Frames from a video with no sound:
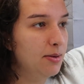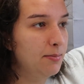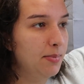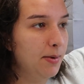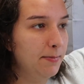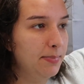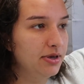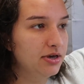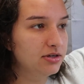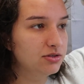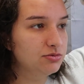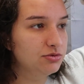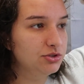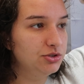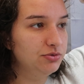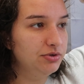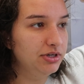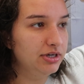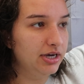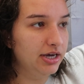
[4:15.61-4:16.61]
But because we're
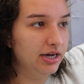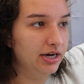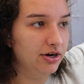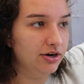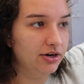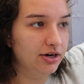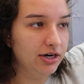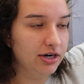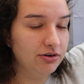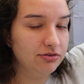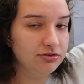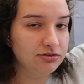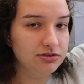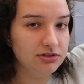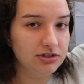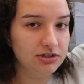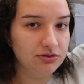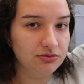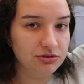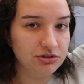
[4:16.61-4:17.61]
doing a hair care
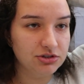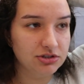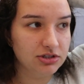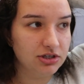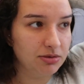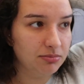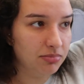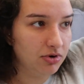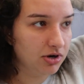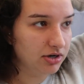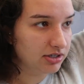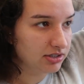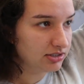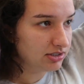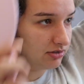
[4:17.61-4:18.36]
routine, we're just gonna part it